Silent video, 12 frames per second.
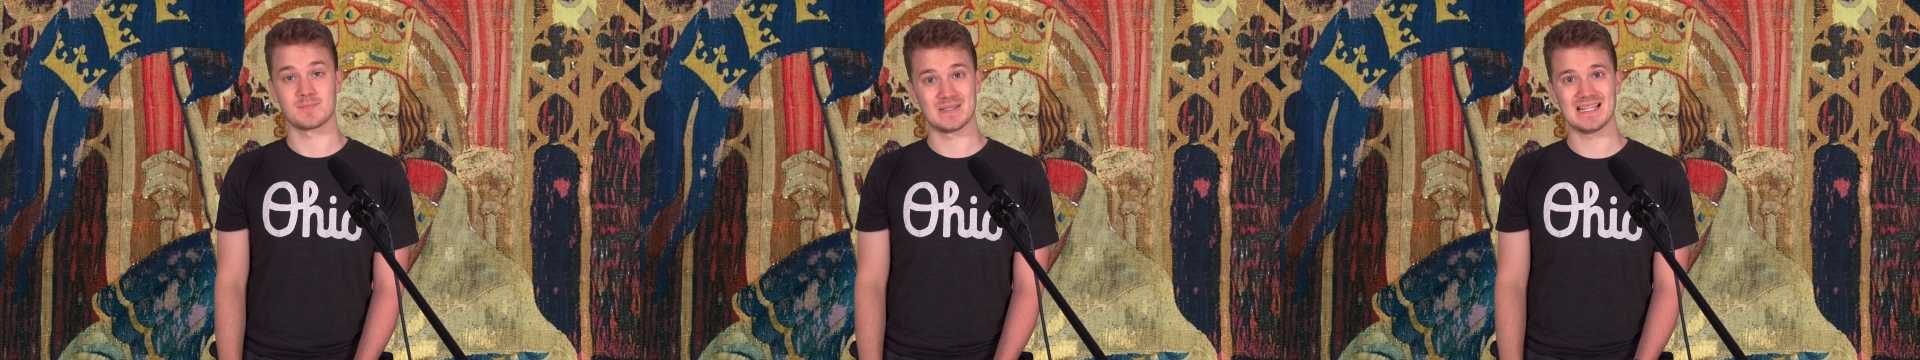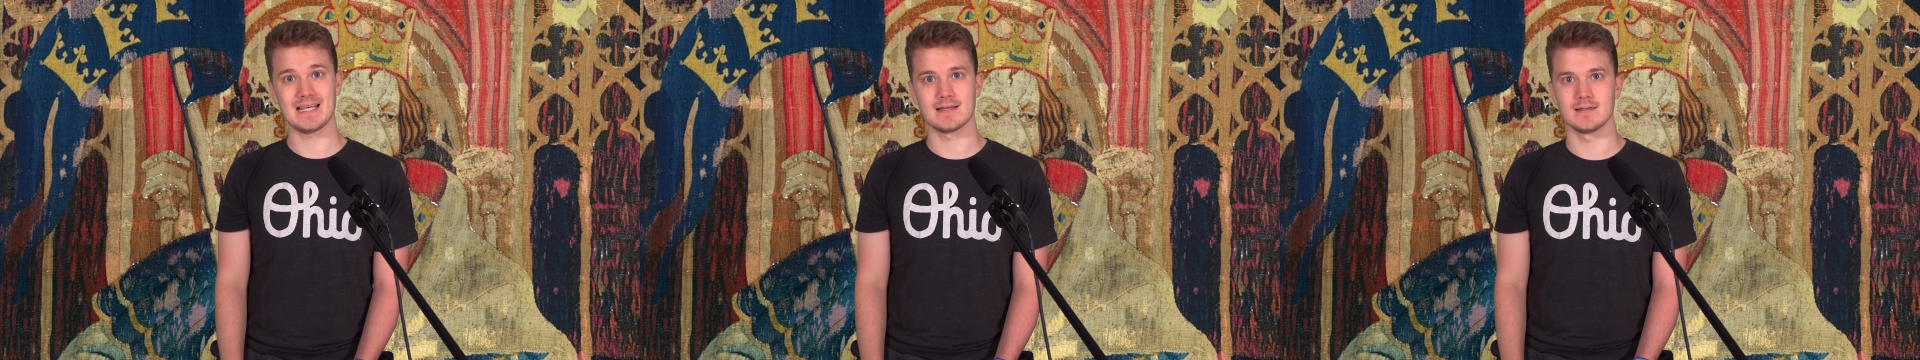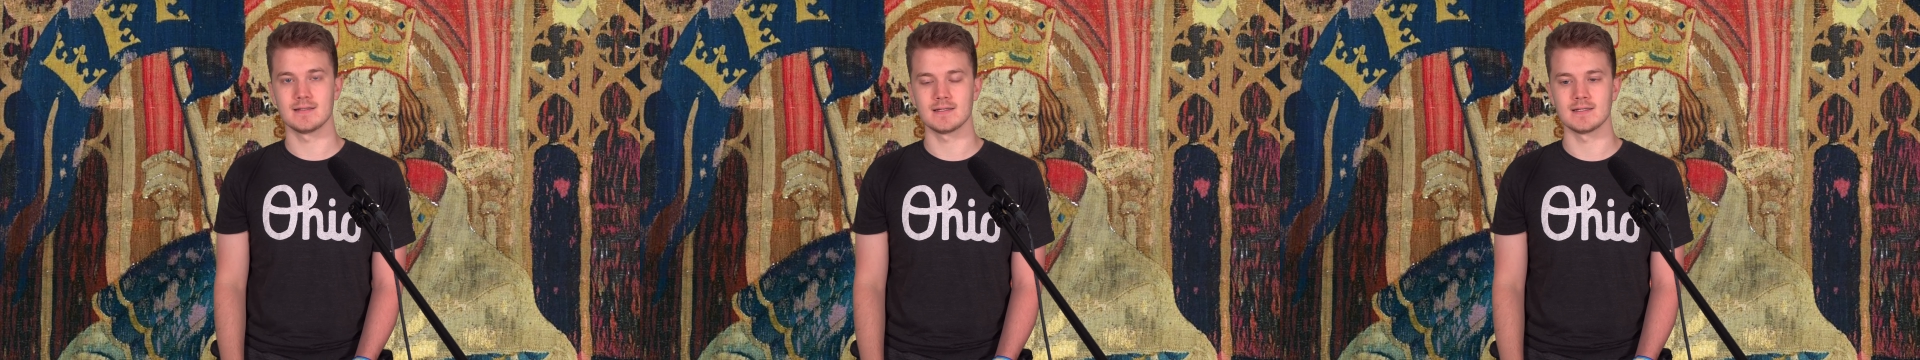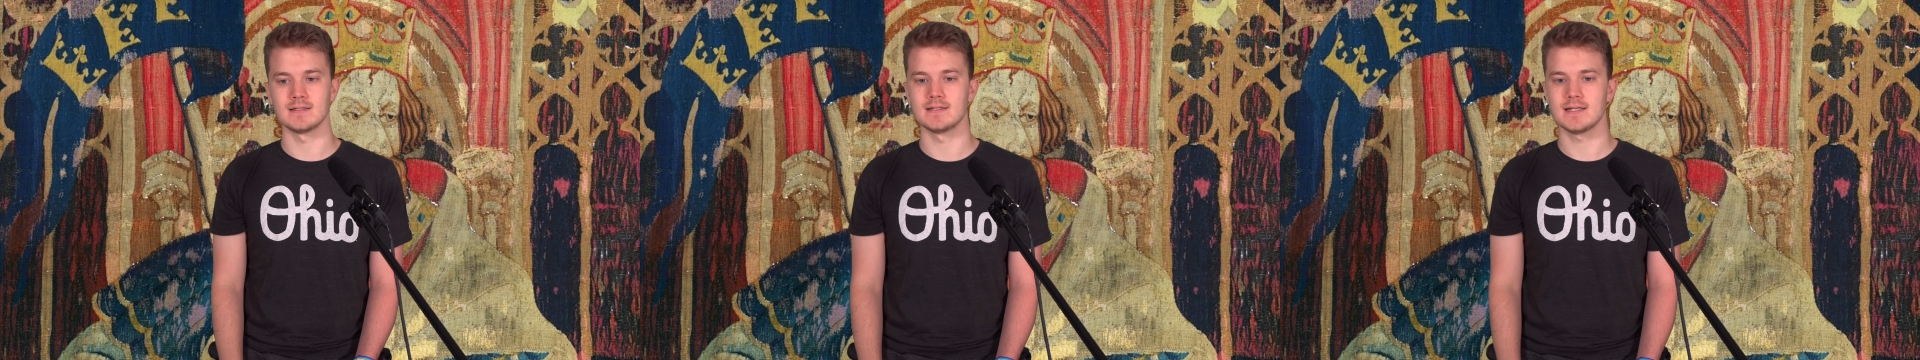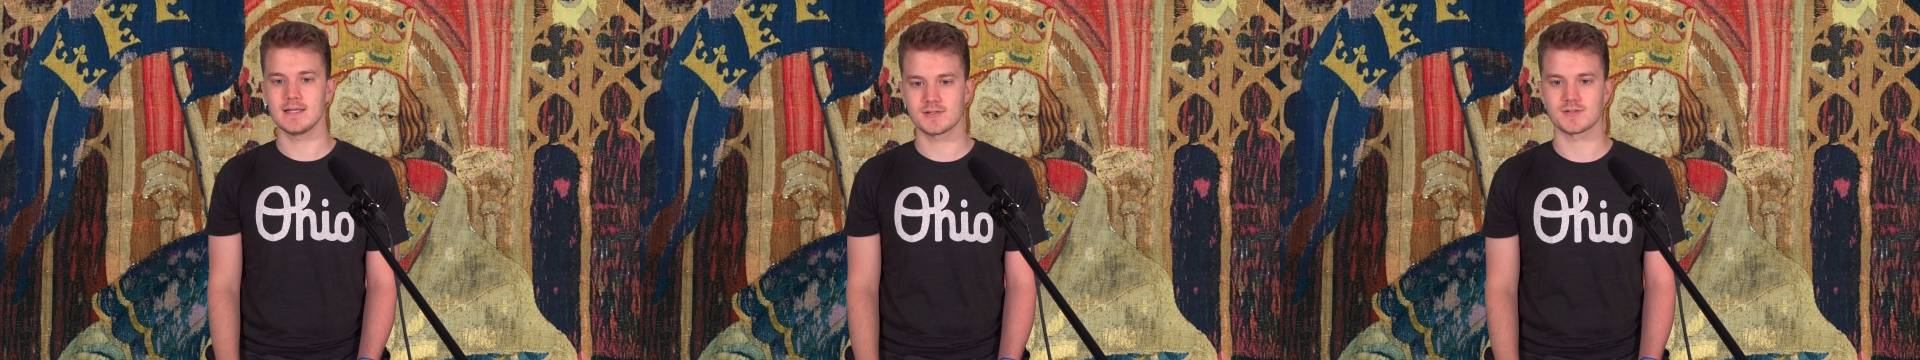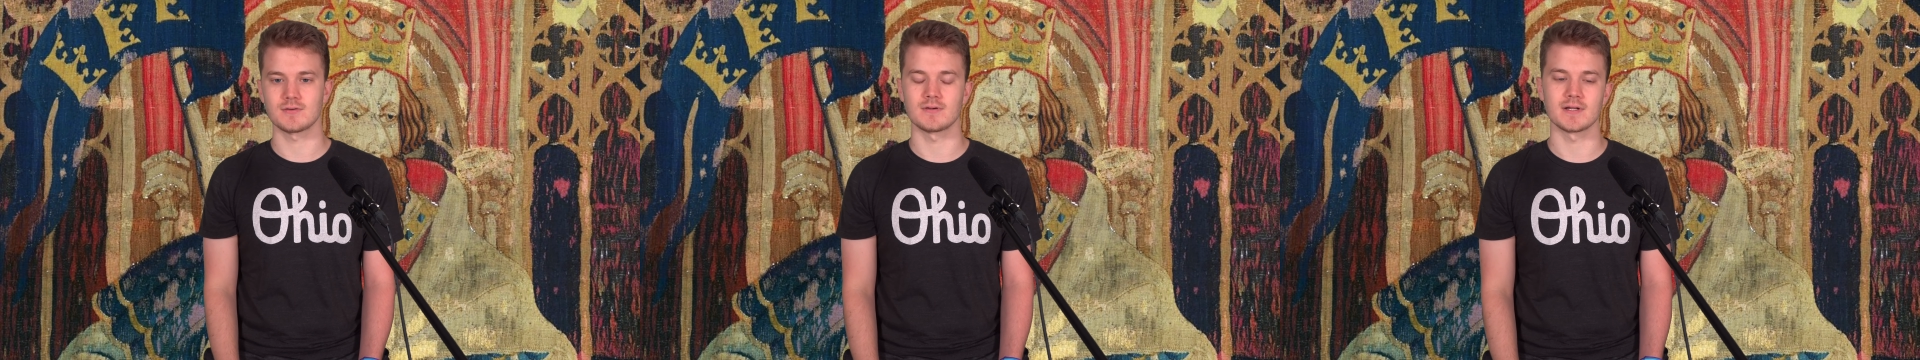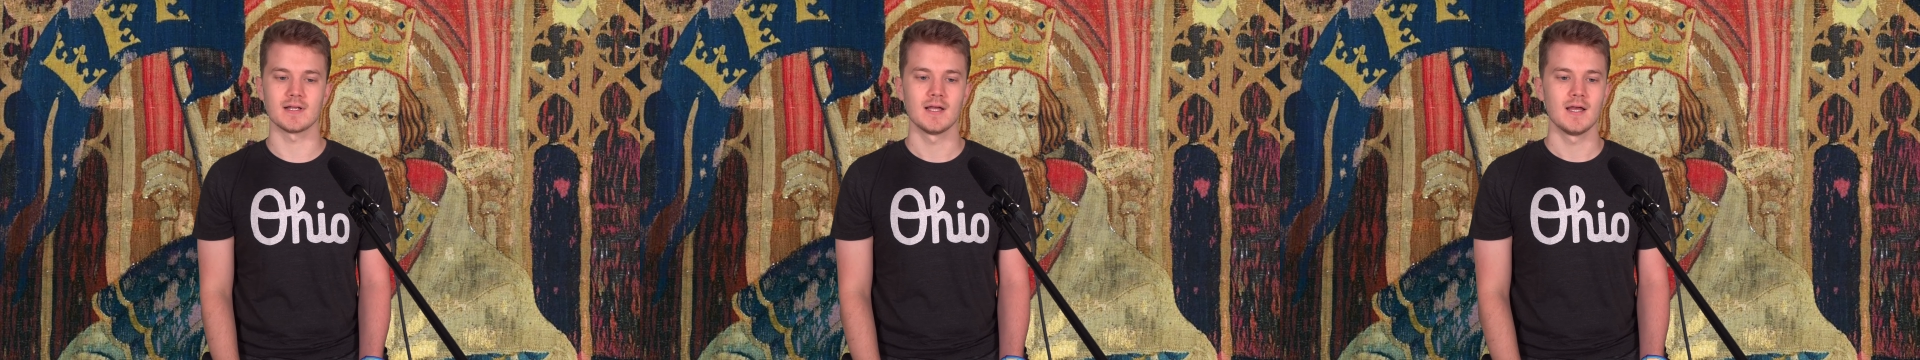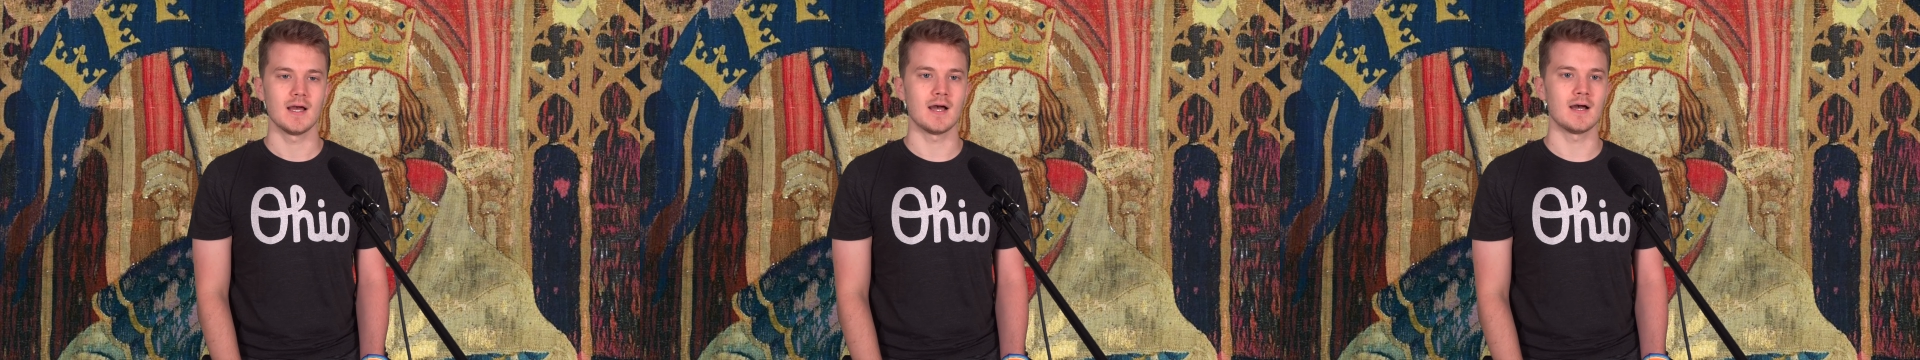played in history
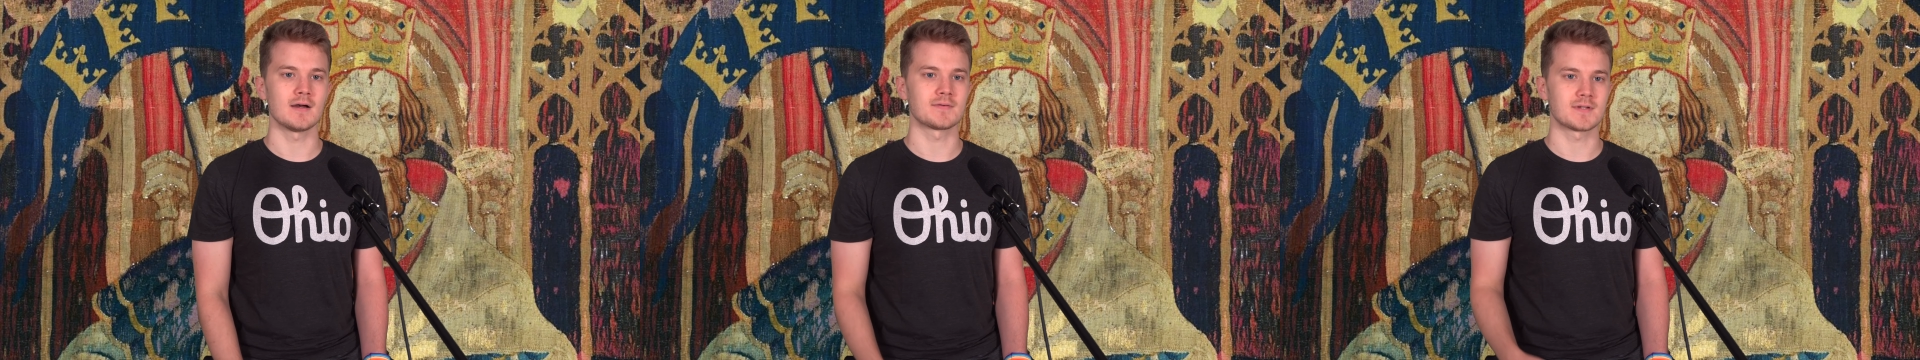uh,